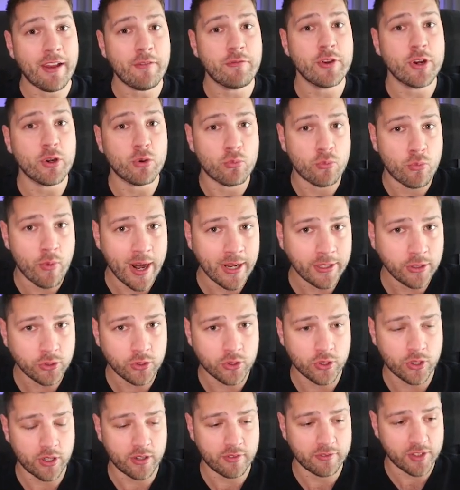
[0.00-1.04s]
every
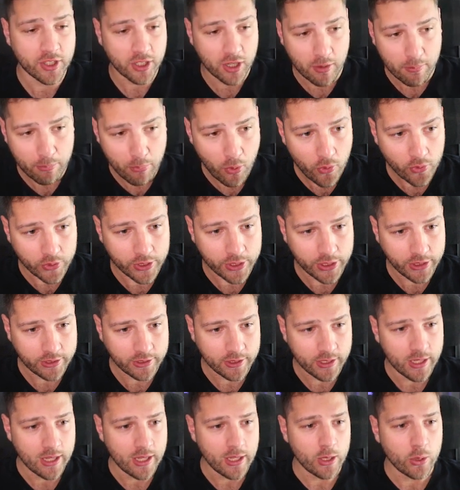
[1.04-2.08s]
render of the
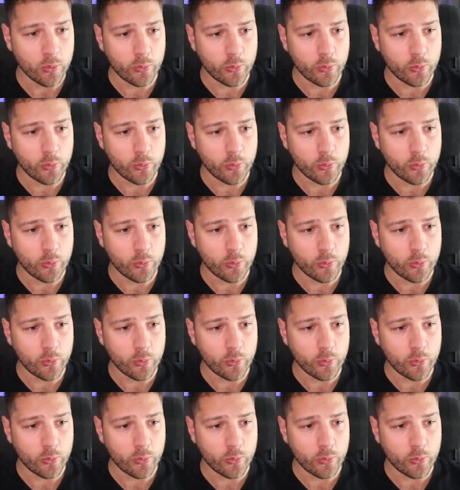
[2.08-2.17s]
component,